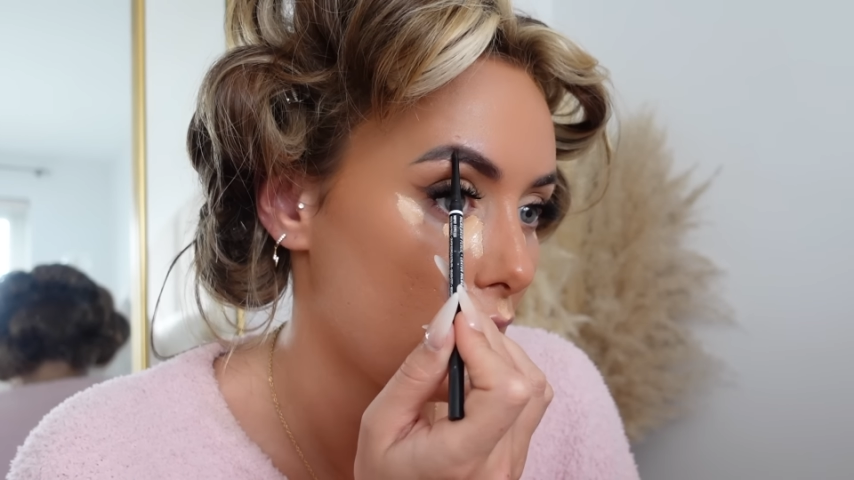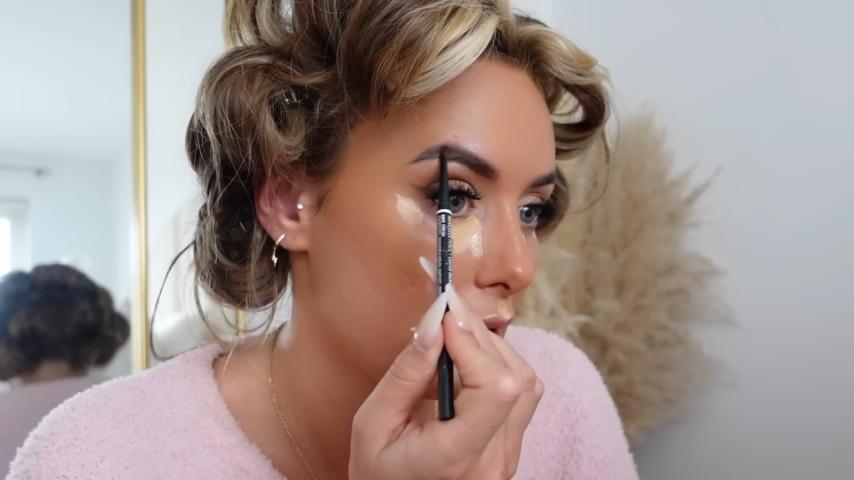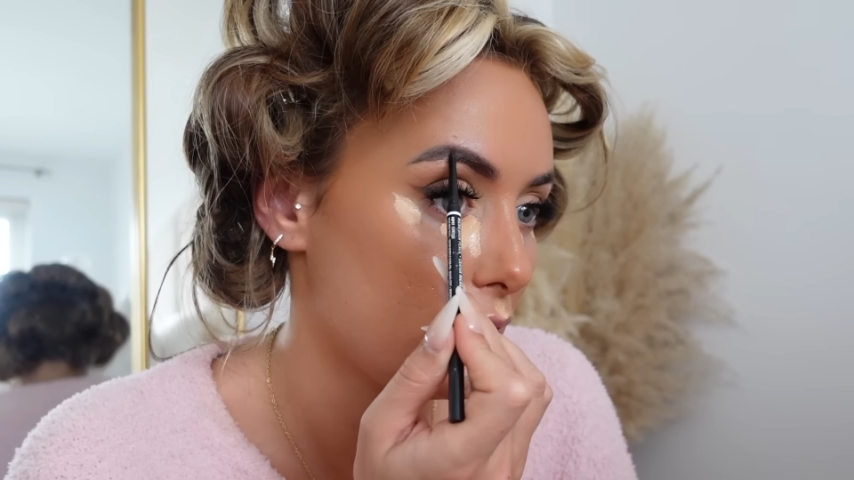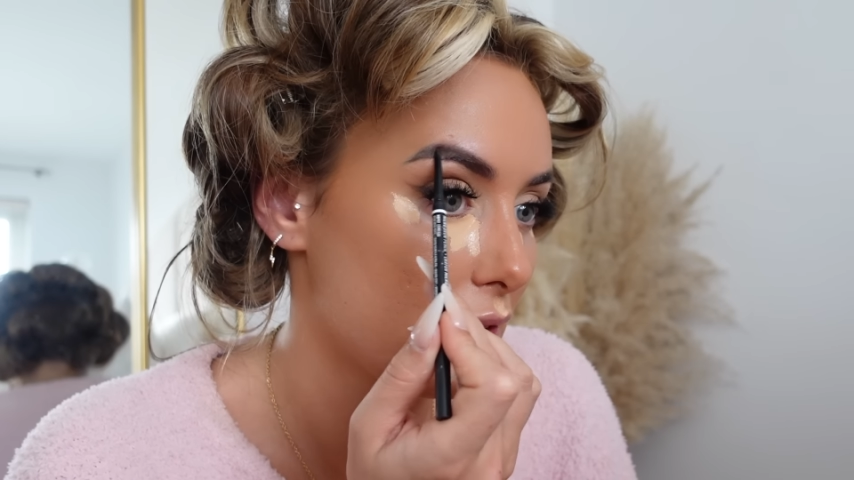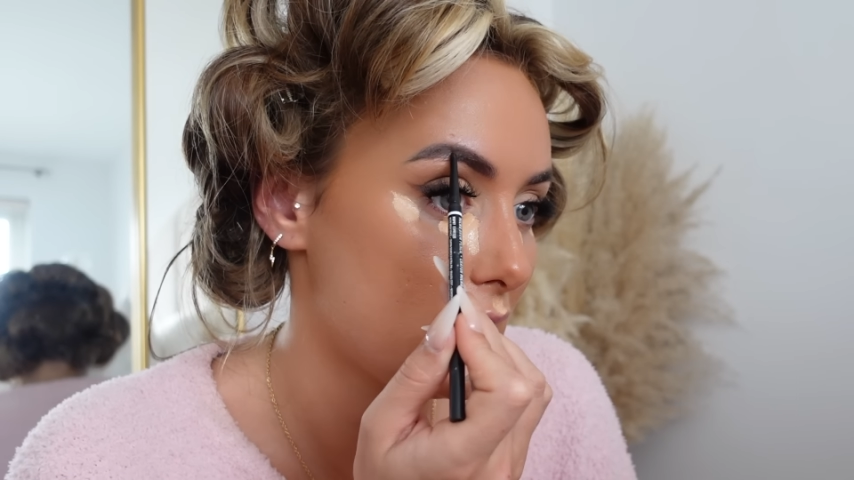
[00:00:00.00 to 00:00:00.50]
a
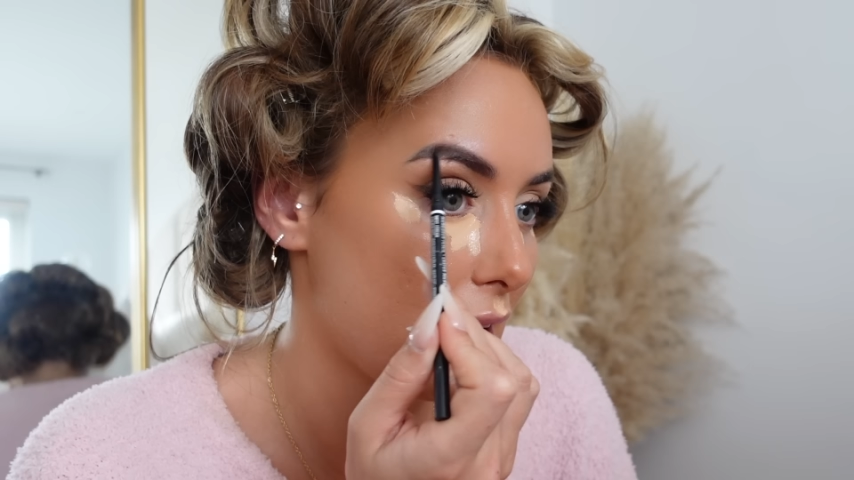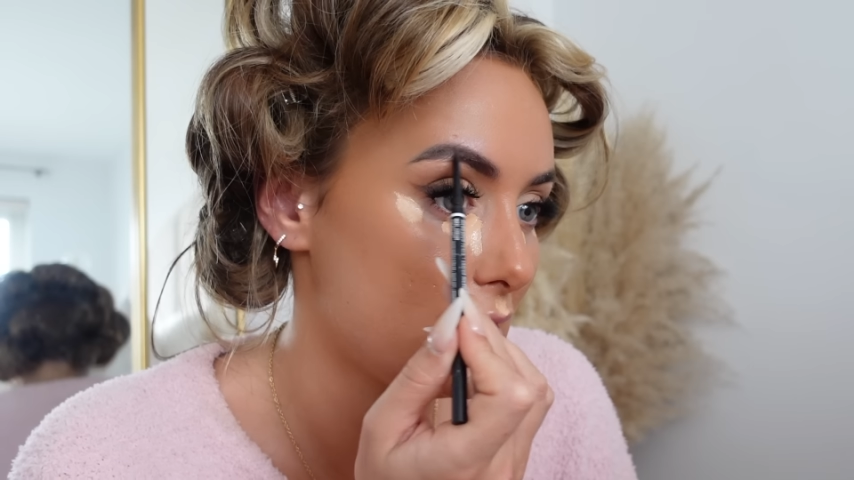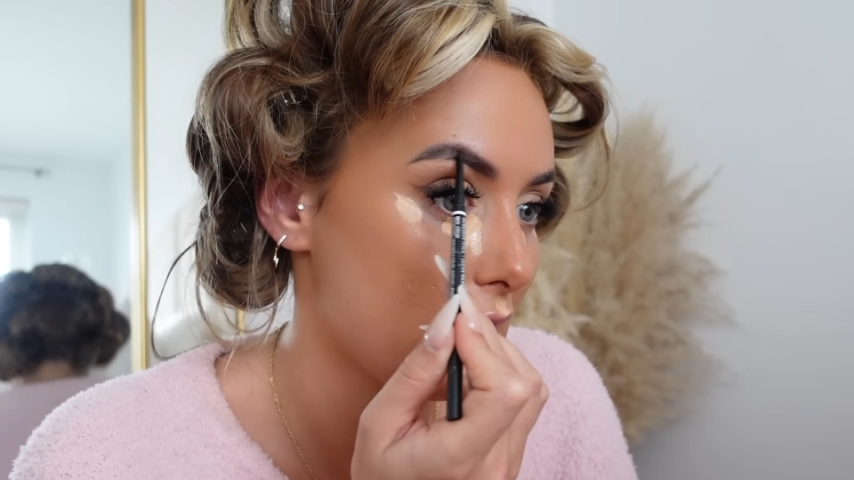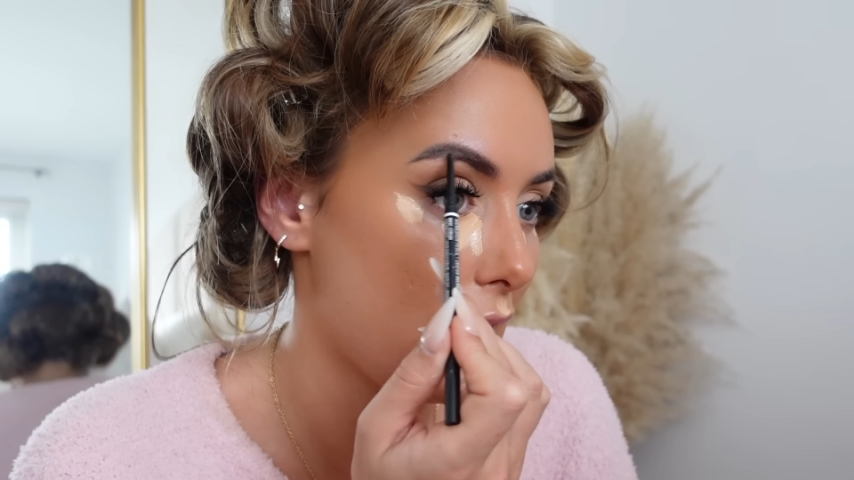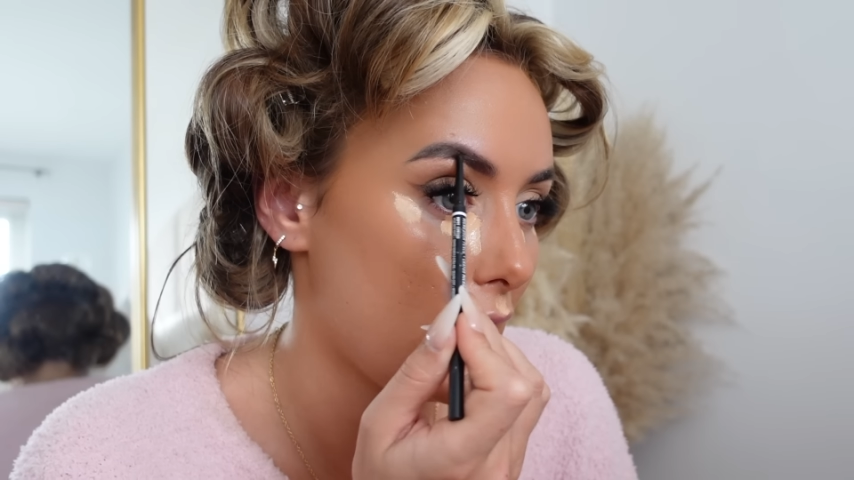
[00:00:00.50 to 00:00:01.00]
different
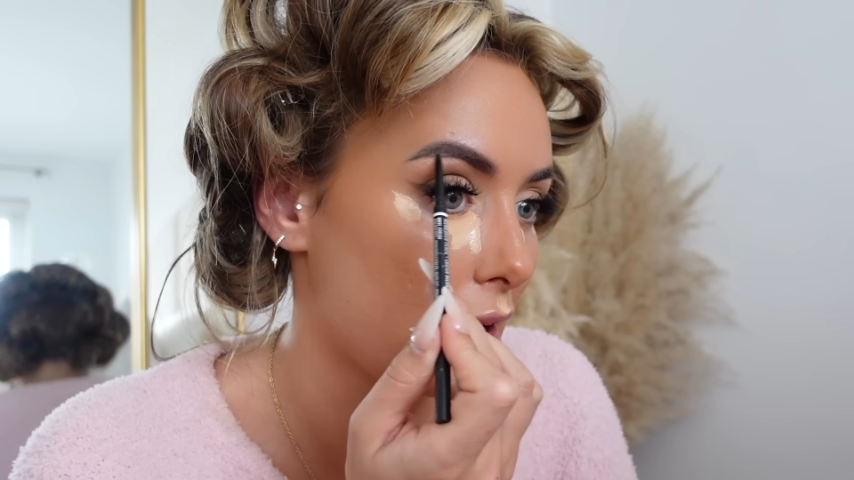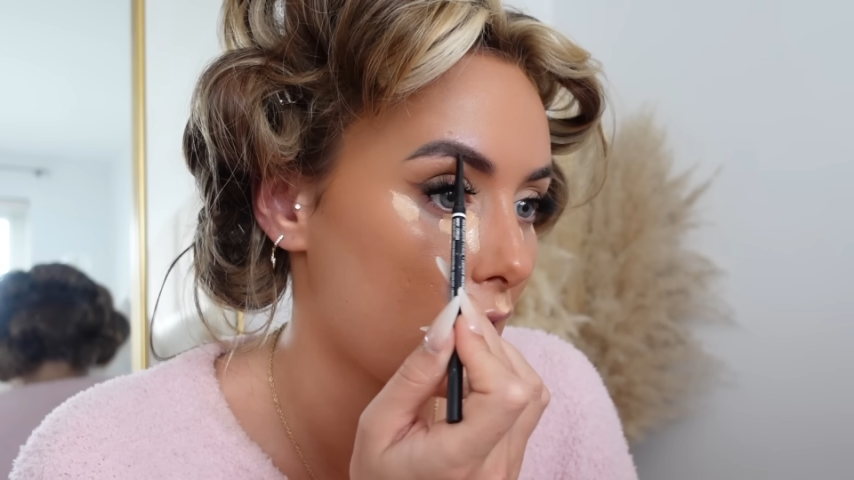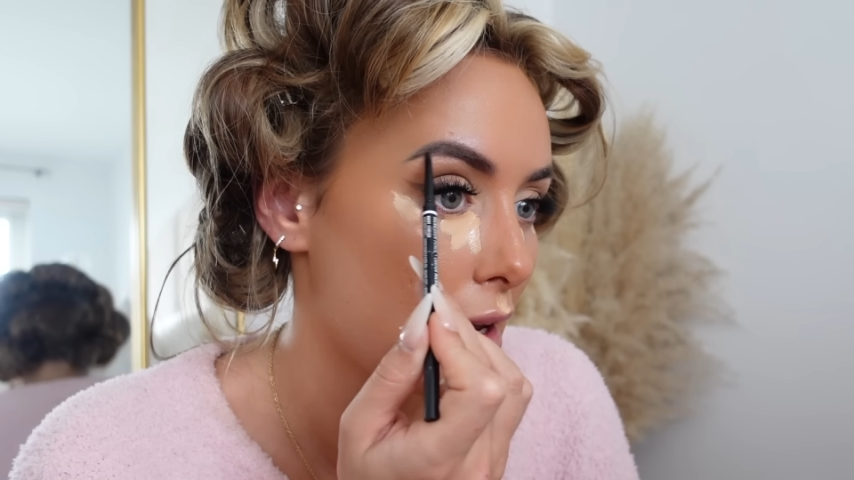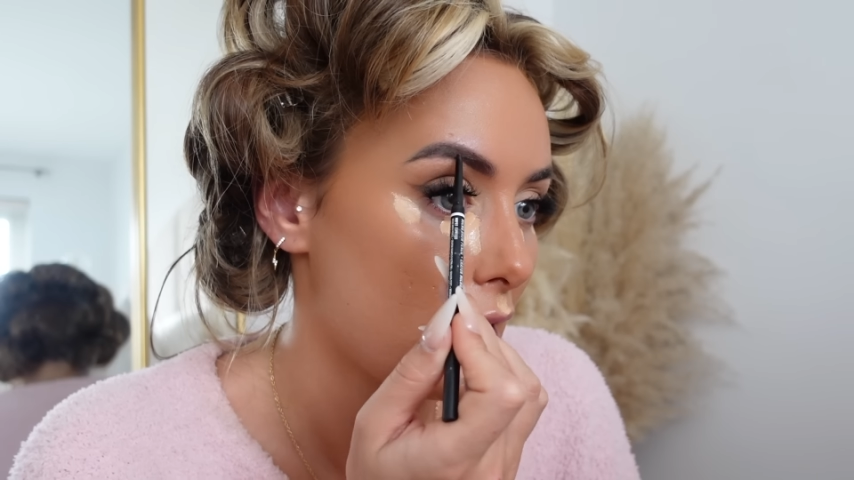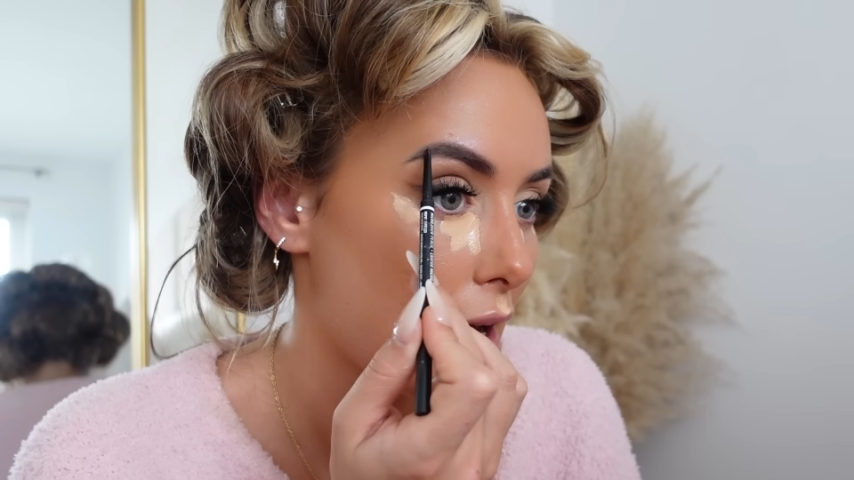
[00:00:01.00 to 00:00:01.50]
setting